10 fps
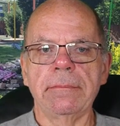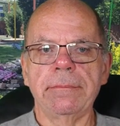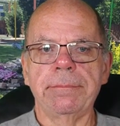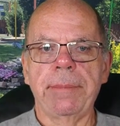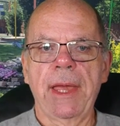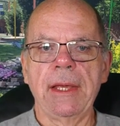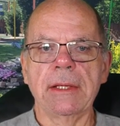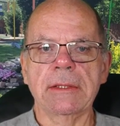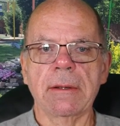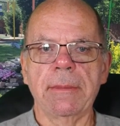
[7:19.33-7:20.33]
paying
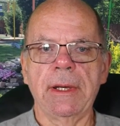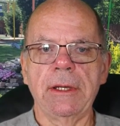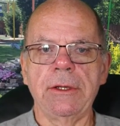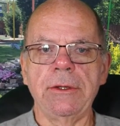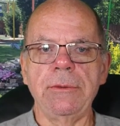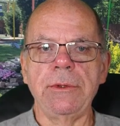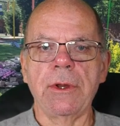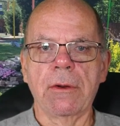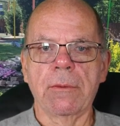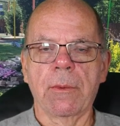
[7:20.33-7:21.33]
somebody to do
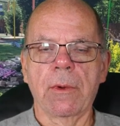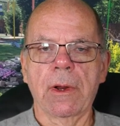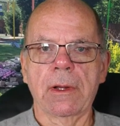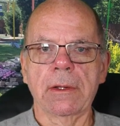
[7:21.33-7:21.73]
yard work,